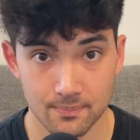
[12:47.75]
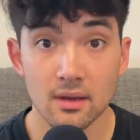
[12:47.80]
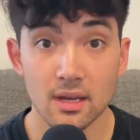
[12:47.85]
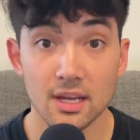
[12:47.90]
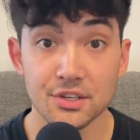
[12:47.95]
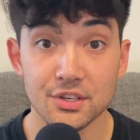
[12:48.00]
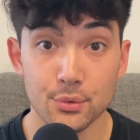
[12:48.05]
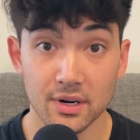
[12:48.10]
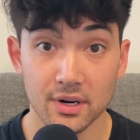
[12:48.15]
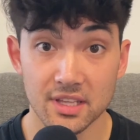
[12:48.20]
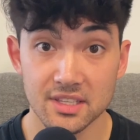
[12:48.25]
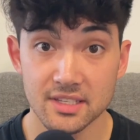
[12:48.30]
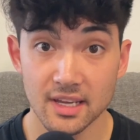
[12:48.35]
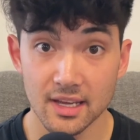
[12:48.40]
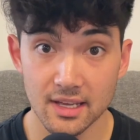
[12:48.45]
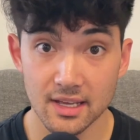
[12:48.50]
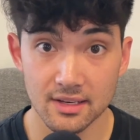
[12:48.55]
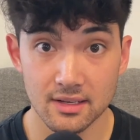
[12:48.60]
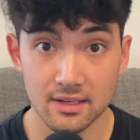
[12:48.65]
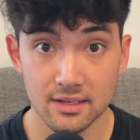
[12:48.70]
In
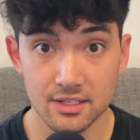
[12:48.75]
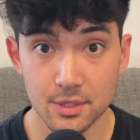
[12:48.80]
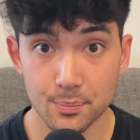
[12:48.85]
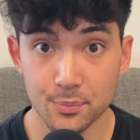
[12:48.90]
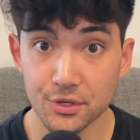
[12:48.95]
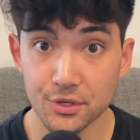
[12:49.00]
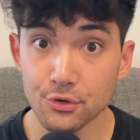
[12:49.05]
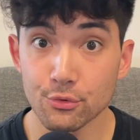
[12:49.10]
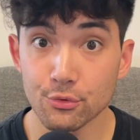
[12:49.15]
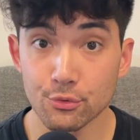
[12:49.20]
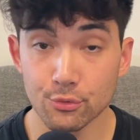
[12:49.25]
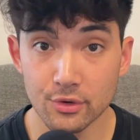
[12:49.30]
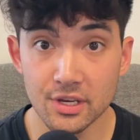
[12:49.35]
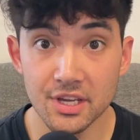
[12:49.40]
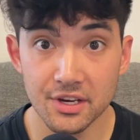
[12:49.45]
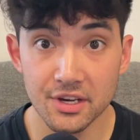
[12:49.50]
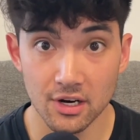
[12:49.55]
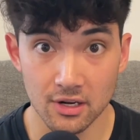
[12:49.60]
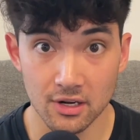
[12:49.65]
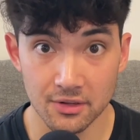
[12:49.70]
2010, Depuy
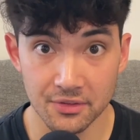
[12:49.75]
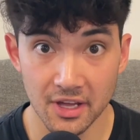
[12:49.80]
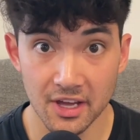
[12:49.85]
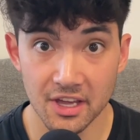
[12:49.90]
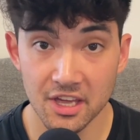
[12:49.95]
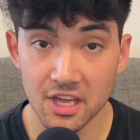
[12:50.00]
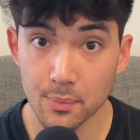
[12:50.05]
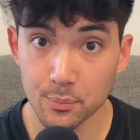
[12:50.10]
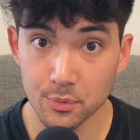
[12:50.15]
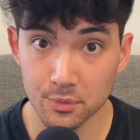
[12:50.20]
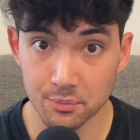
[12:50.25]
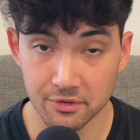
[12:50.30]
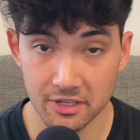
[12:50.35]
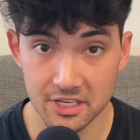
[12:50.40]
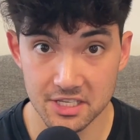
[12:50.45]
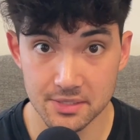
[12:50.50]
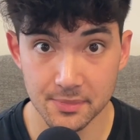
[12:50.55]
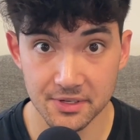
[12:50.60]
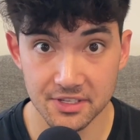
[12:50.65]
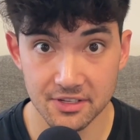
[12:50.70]
recalled a hip
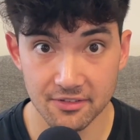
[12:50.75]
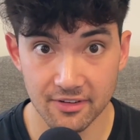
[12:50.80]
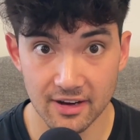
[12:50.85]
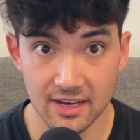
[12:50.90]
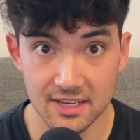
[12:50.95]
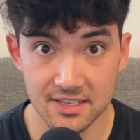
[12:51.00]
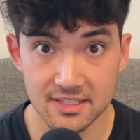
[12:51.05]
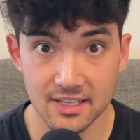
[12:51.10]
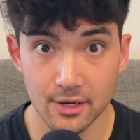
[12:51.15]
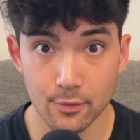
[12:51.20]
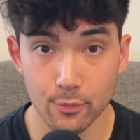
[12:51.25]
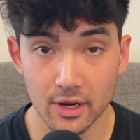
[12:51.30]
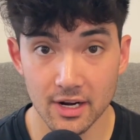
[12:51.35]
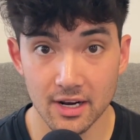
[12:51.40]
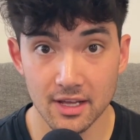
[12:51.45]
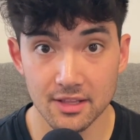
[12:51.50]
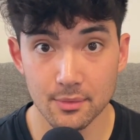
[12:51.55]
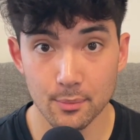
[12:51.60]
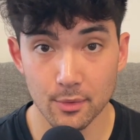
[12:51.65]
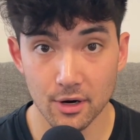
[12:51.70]
replacement device that went
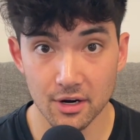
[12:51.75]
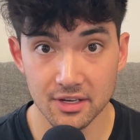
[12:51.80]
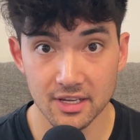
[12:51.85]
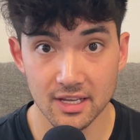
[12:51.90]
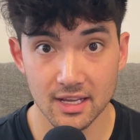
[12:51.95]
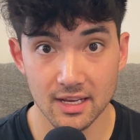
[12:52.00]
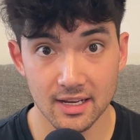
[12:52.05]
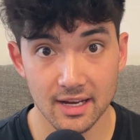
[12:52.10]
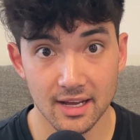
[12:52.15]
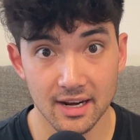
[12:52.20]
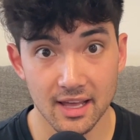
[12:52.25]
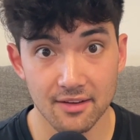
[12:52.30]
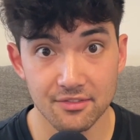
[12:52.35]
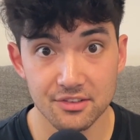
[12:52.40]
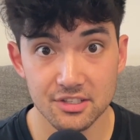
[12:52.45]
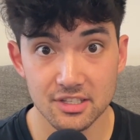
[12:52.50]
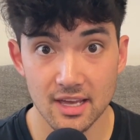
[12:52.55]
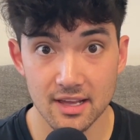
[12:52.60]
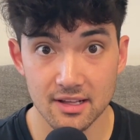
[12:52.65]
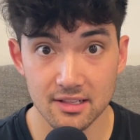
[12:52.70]
on the market and got
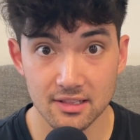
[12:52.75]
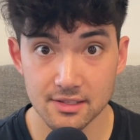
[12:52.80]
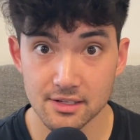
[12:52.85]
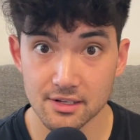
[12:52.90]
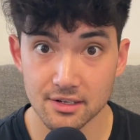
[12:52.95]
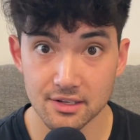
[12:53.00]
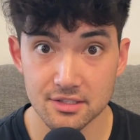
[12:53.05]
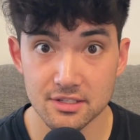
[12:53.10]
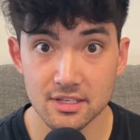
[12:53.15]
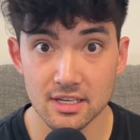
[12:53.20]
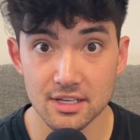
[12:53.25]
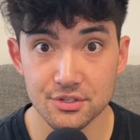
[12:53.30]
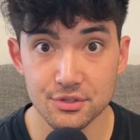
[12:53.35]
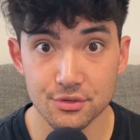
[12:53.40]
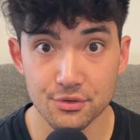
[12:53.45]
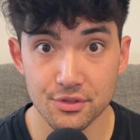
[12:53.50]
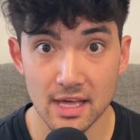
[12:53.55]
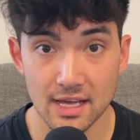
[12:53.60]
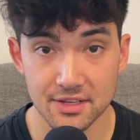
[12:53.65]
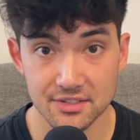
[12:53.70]
FDA clearance in
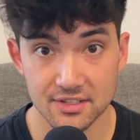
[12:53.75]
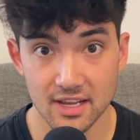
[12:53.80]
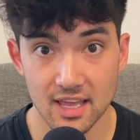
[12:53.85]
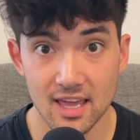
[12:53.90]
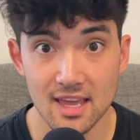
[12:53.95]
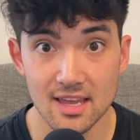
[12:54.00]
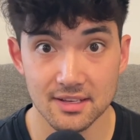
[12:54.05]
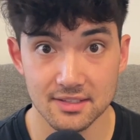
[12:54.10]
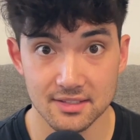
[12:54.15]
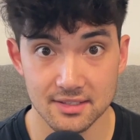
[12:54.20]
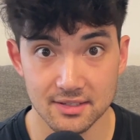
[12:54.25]
2008.